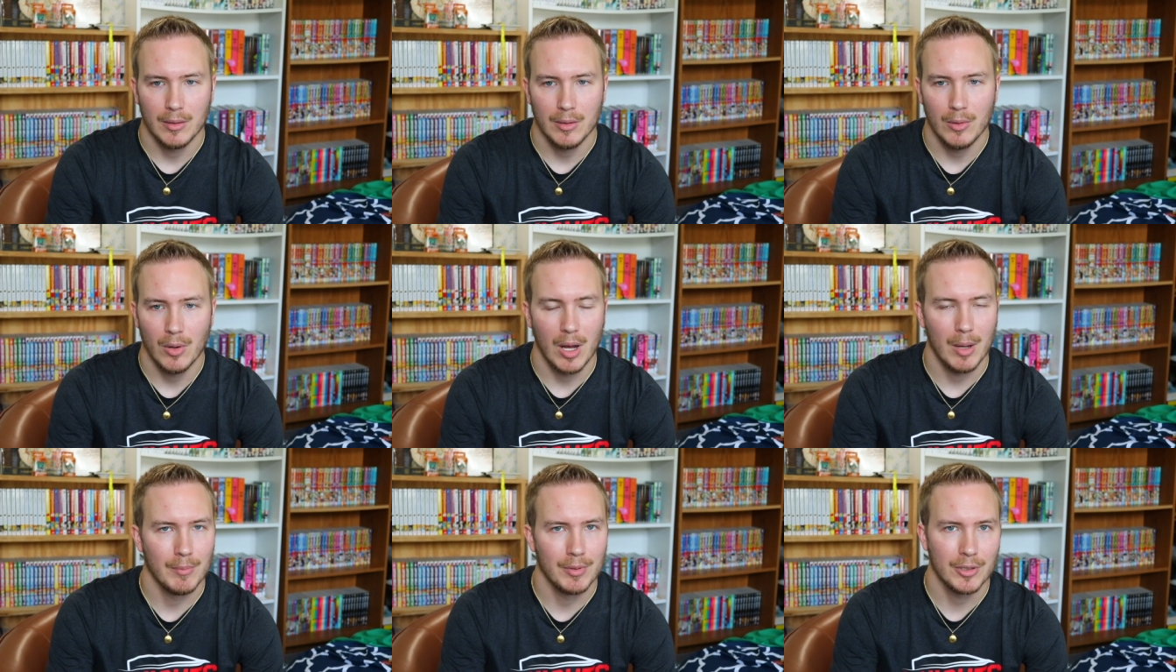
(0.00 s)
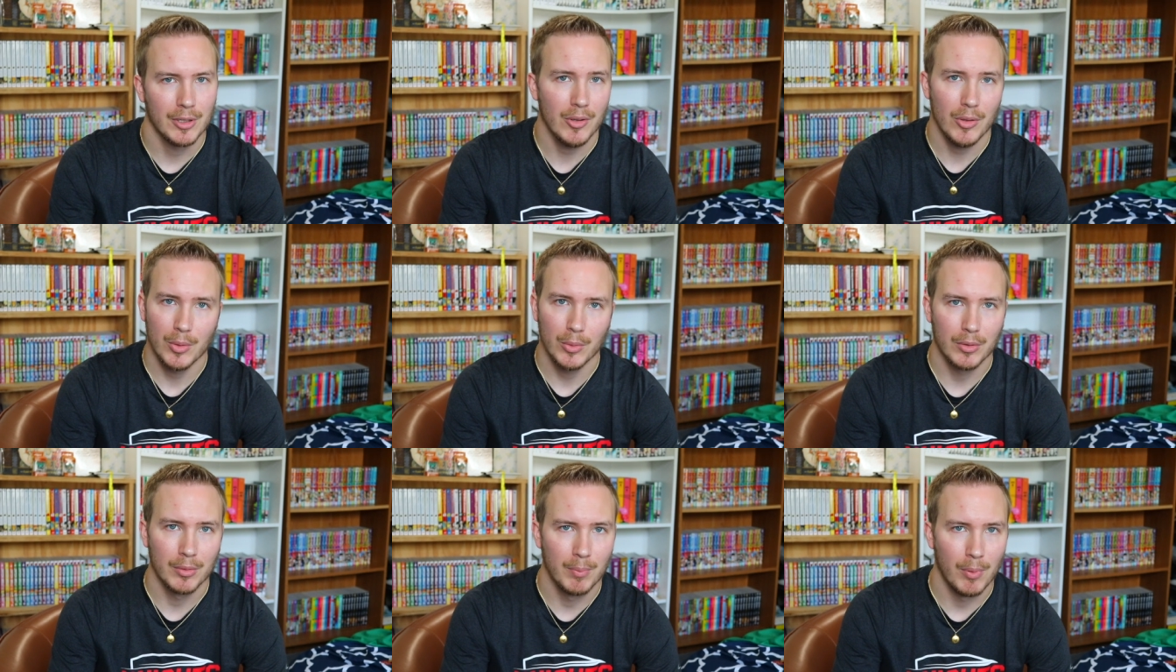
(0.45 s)
you know, I'm sure
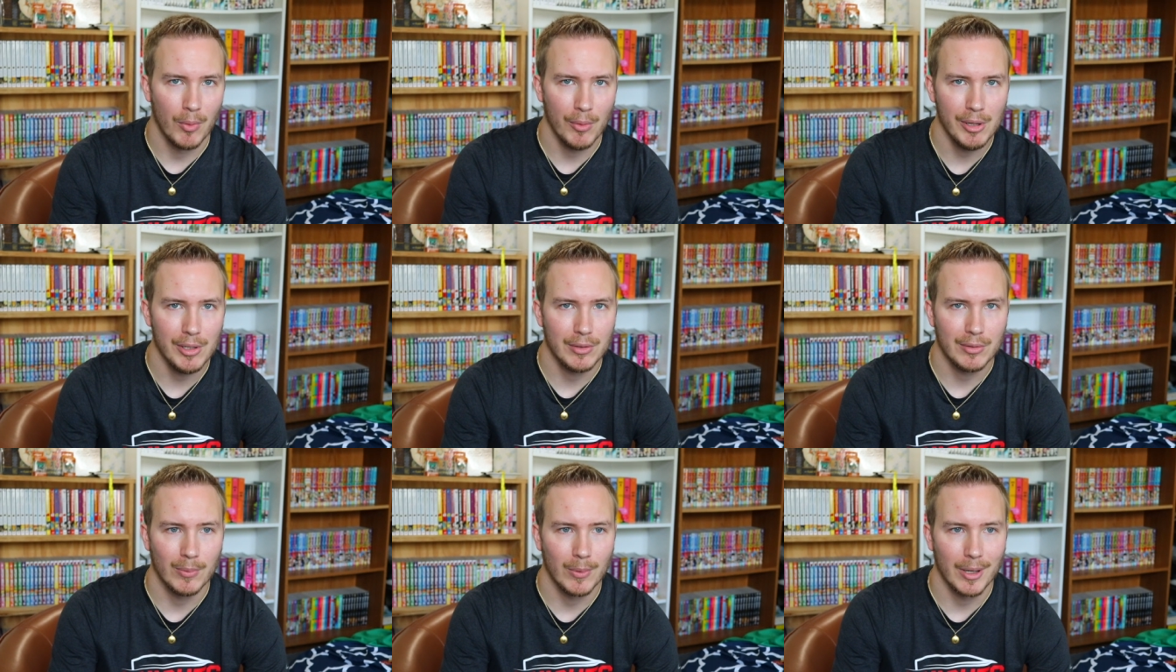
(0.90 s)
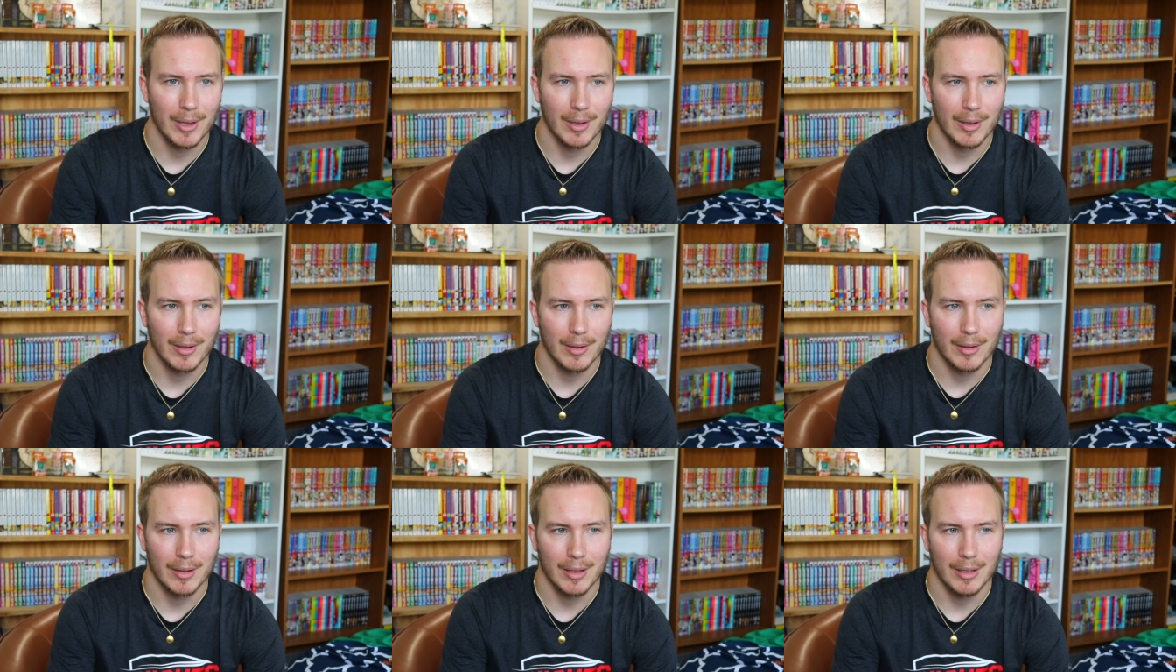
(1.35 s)
there was points
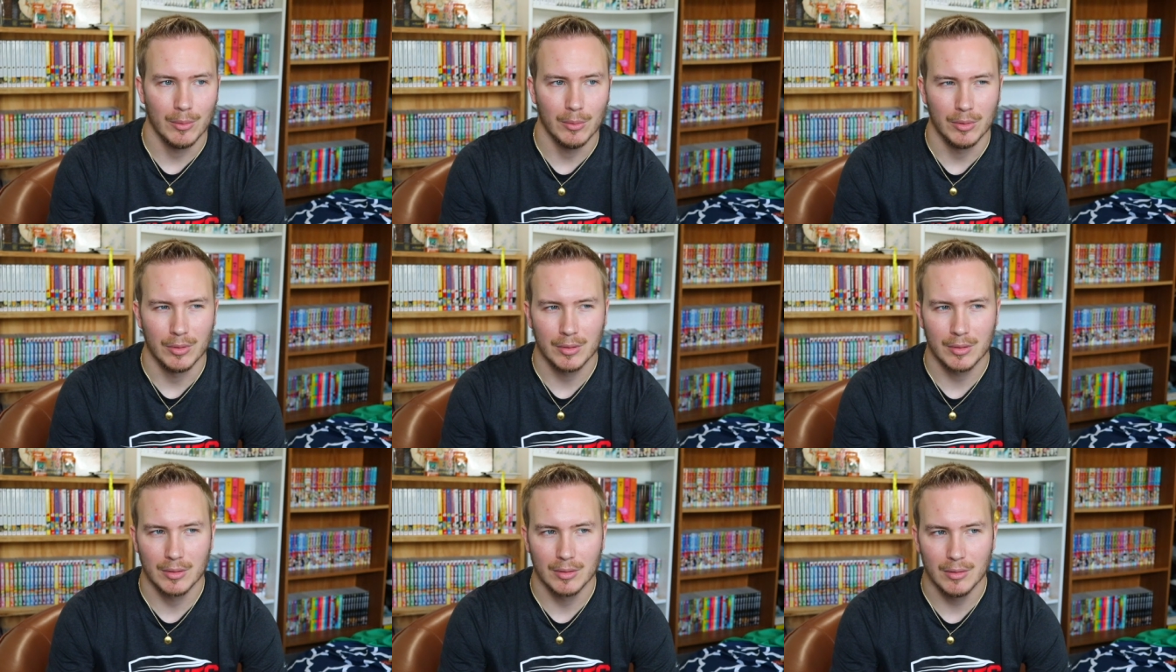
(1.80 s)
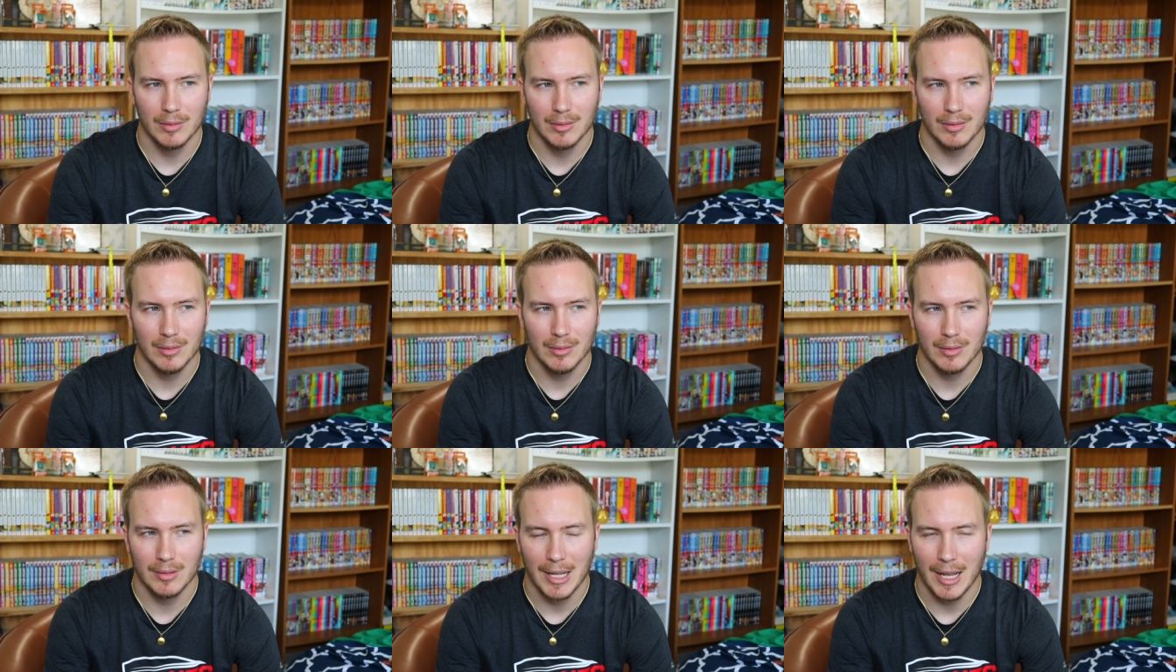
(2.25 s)
where it was
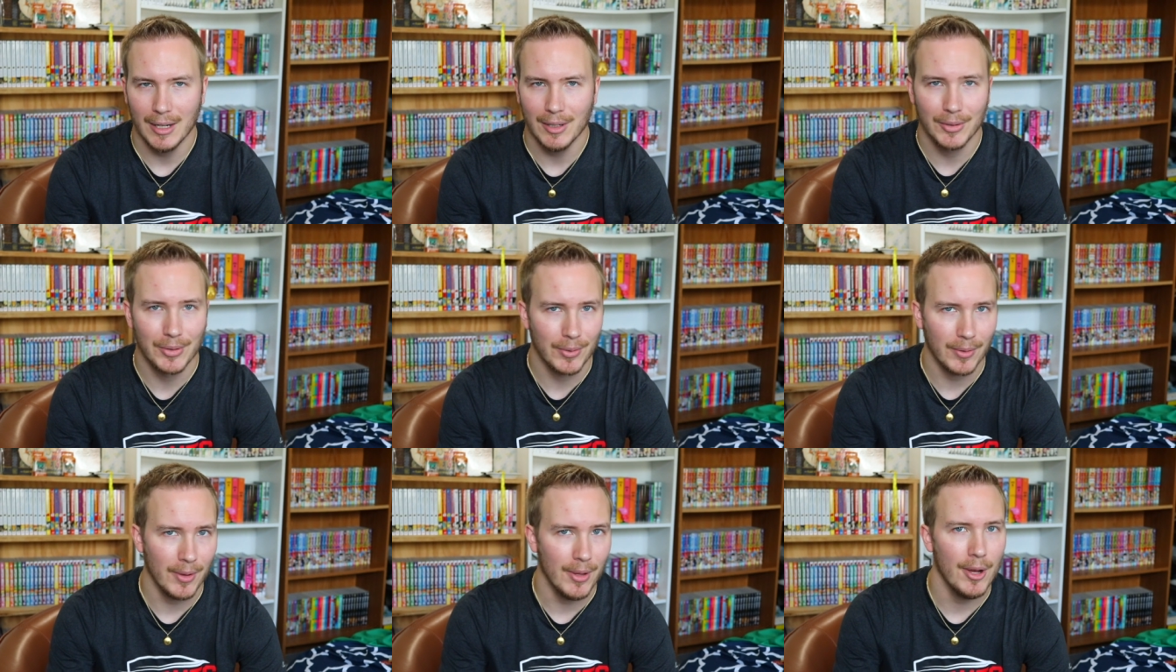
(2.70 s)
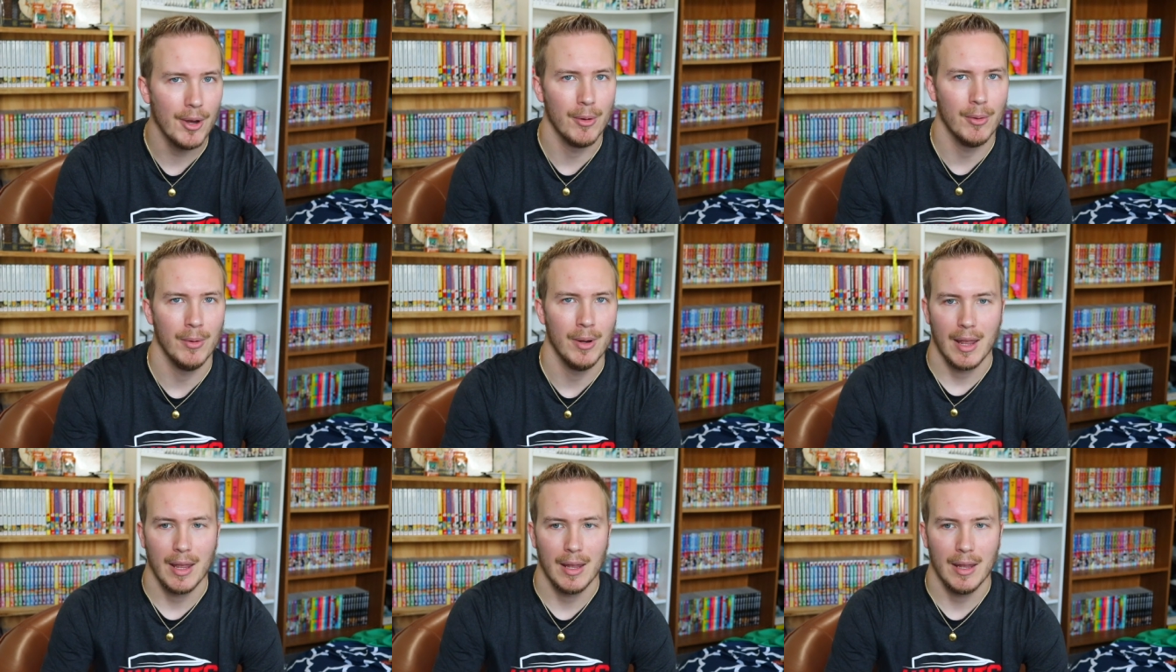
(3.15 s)
kind of
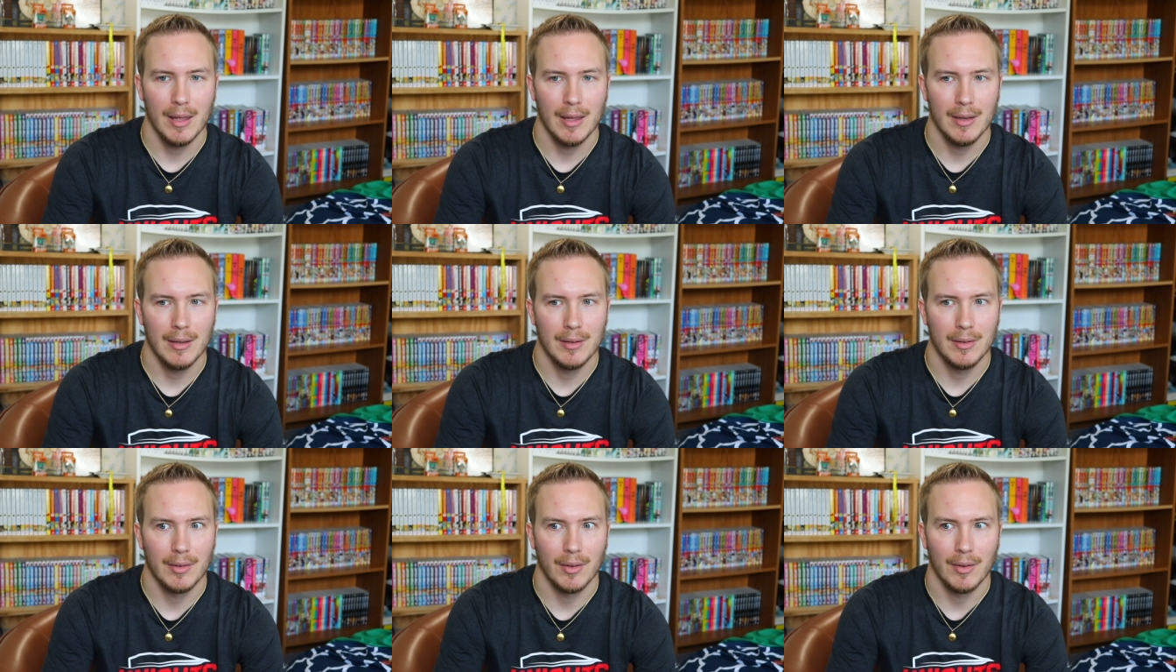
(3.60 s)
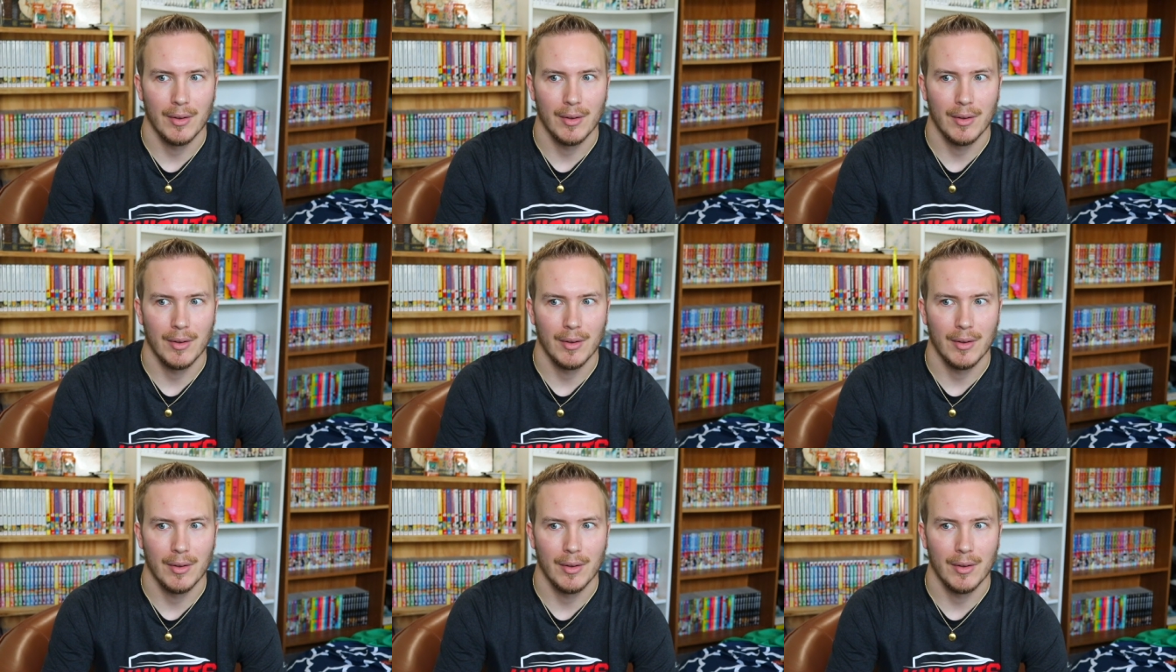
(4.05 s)
slow and